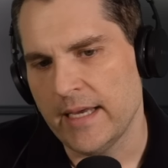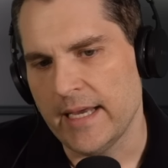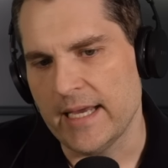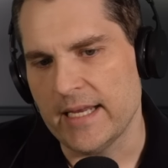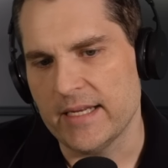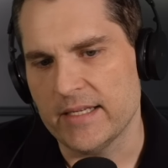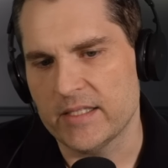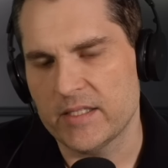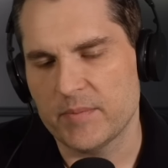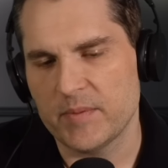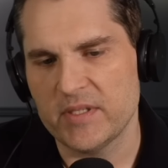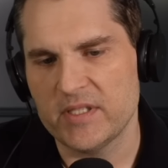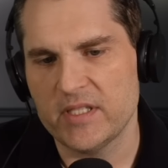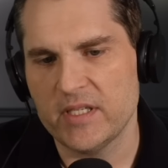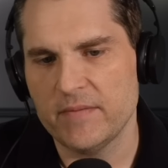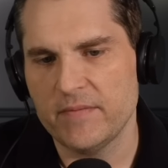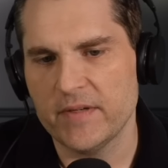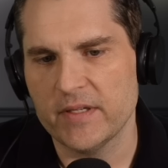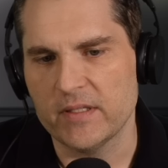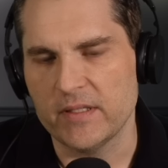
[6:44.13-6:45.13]
it is
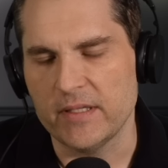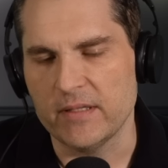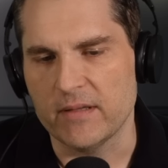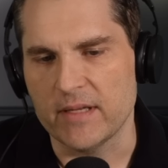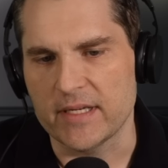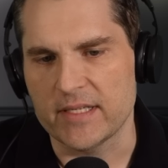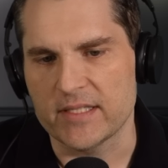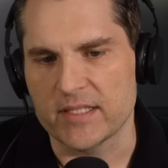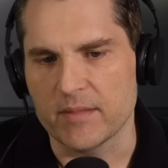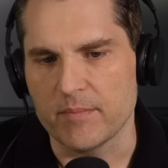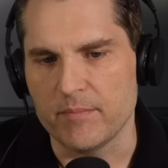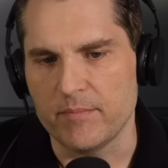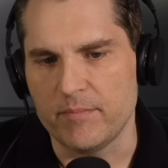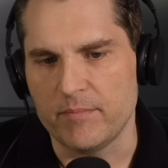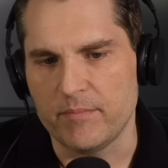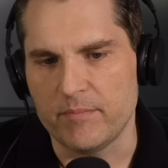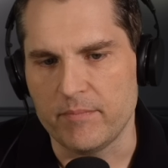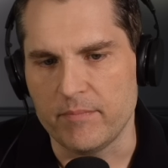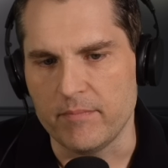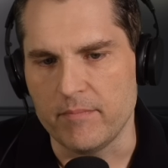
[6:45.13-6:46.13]
specifically like some
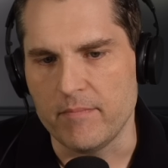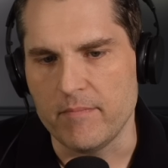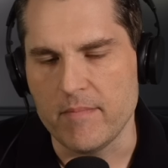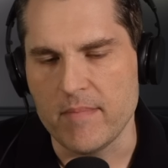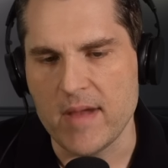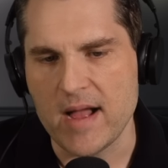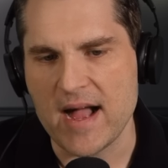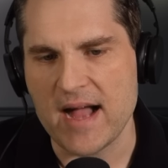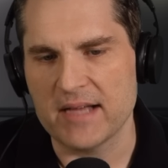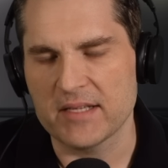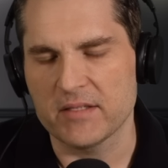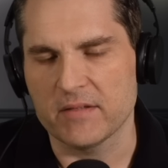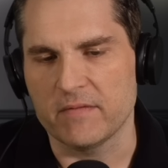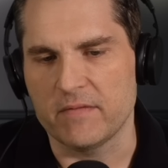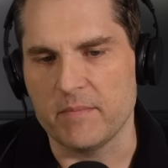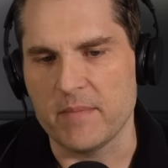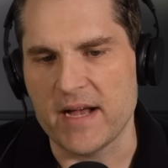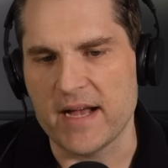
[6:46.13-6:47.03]
massive,